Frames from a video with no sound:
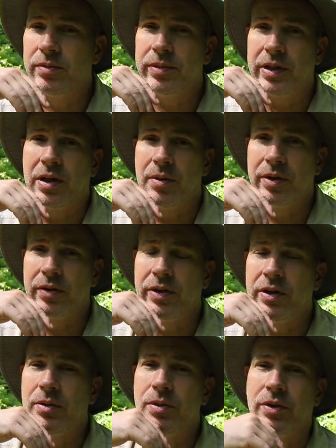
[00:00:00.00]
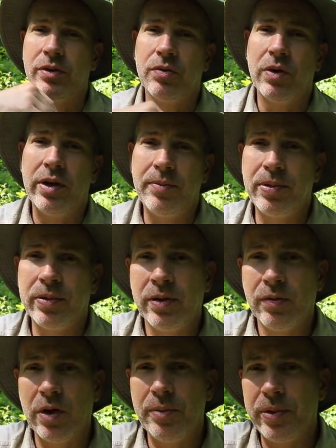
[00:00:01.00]
becoming available, they're
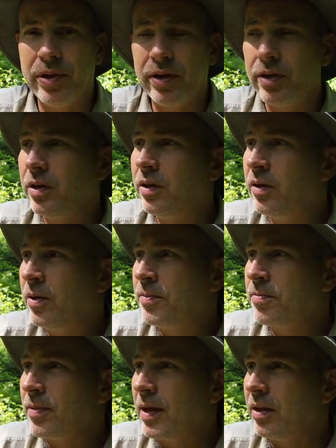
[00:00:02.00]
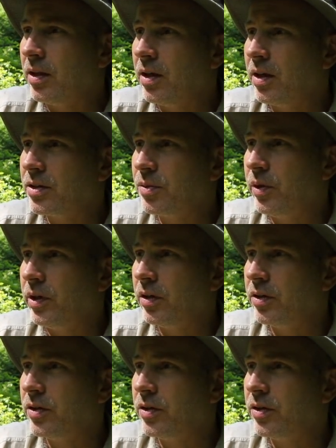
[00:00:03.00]
ripe, ripening in the next week or